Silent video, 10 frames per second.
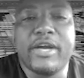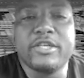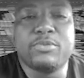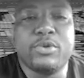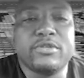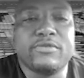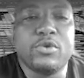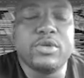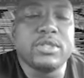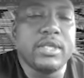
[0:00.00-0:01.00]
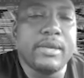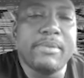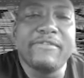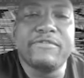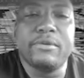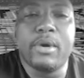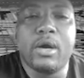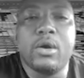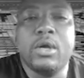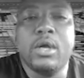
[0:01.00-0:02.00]
our sports, of course, led by
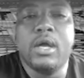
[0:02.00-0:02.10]
football.